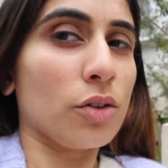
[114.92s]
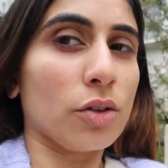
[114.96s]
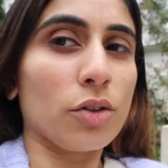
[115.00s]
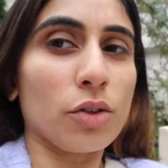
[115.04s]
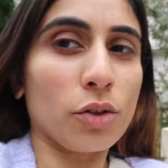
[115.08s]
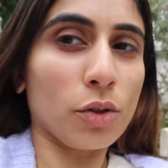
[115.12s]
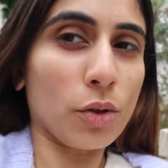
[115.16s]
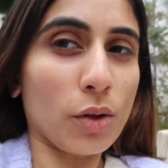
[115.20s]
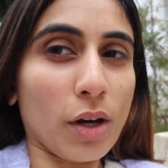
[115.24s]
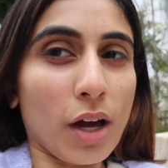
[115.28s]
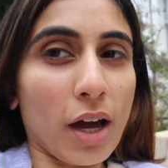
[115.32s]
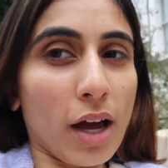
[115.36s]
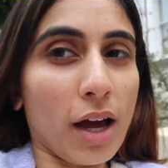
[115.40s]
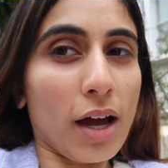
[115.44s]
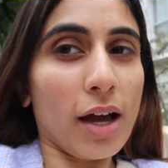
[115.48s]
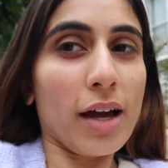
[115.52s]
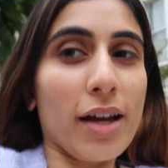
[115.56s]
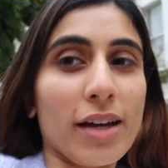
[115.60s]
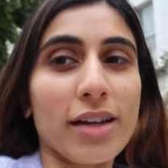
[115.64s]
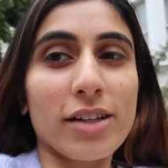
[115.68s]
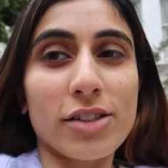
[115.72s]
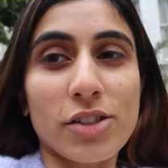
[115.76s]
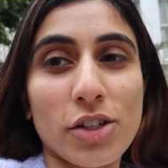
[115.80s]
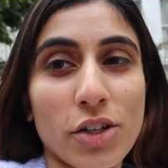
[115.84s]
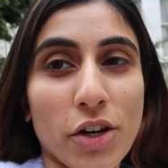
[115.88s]

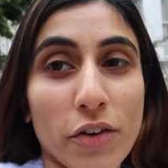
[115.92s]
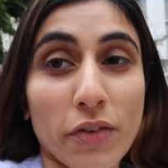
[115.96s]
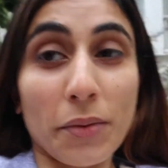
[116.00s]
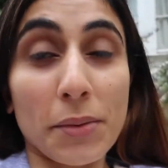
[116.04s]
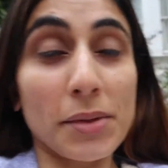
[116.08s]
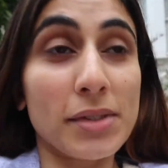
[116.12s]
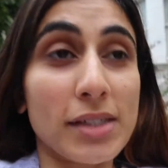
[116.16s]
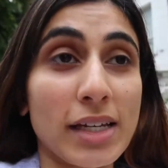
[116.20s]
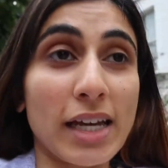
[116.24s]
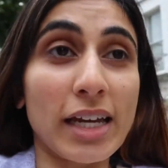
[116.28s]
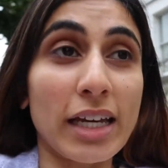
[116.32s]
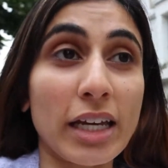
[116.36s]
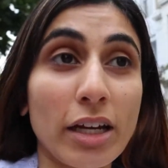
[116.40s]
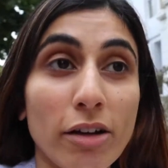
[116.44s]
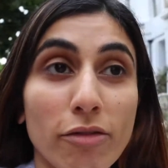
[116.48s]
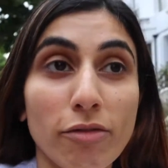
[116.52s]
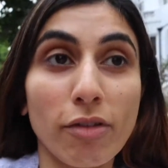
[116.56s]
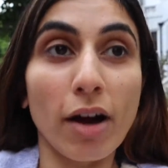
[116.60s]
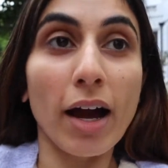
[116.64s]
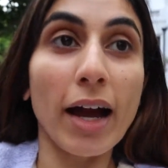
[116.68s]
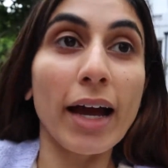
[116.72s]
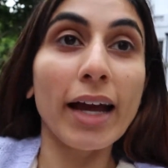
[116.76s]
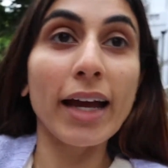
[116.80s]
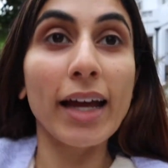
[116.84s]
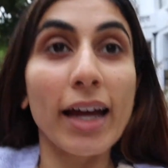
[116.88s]
Yukai? Do you know if I'm saying it
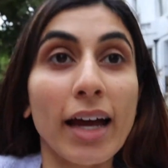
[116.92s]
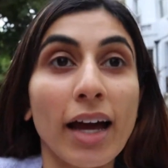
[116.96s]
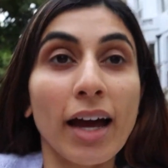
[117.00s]
right?